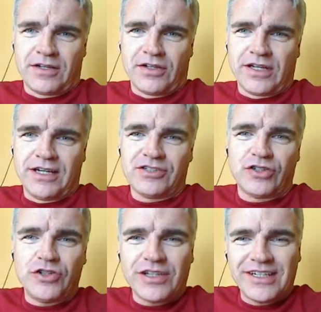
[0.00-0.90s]
Okay,
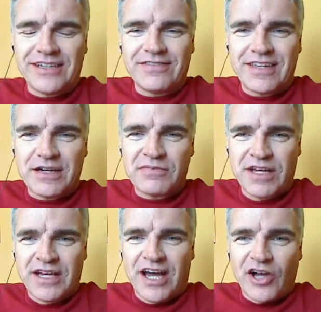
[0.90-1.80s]
so you could give them
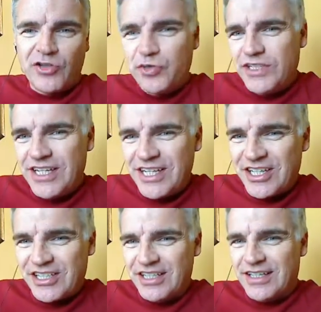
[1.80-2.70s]
a
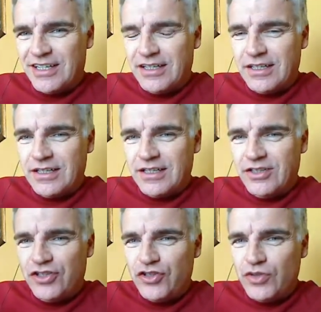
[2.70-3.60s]
unique
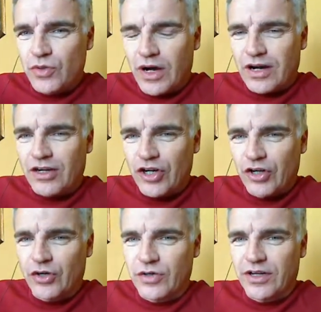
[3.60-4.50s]
QR
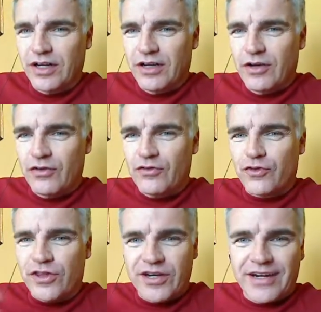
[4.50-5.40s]
code
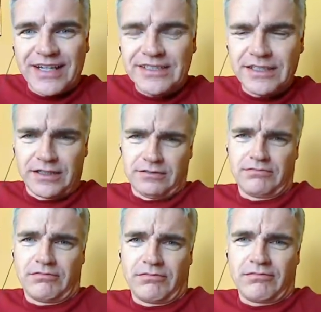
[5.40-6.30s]
for their ID.
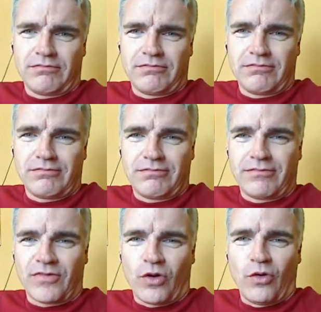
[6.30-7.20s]

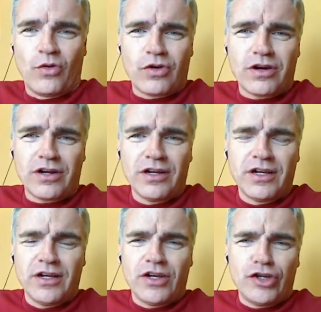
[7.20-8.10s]
Or
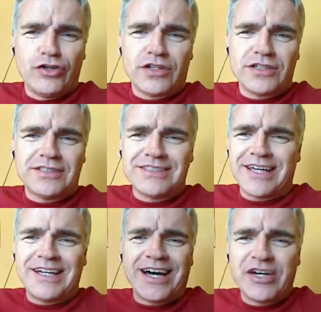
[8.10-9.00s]
you could
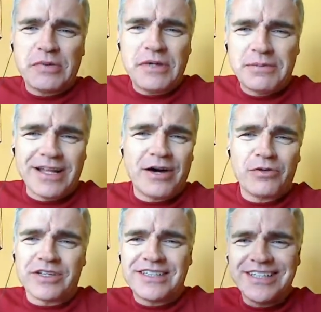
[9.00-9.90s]
send 100 people
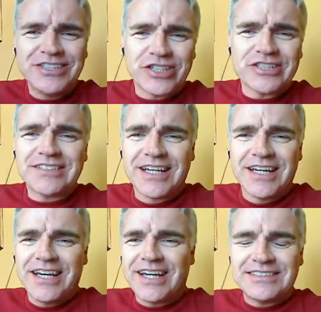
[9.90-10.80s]
out with T-shirts
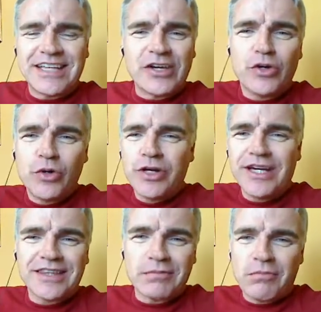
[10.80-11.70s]
and say, who can
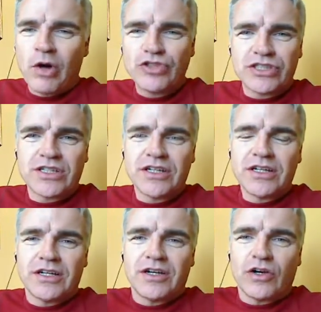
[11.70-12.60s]
get the most
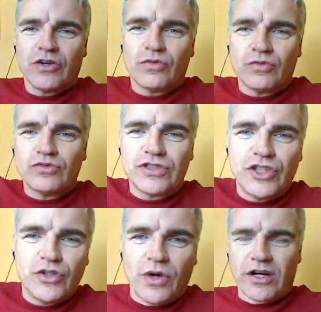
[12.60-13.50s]

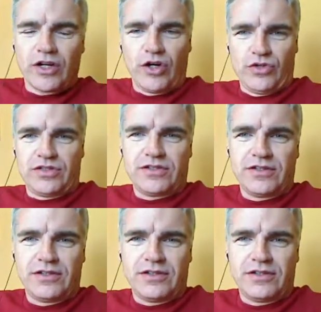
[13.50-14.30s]
QR codes?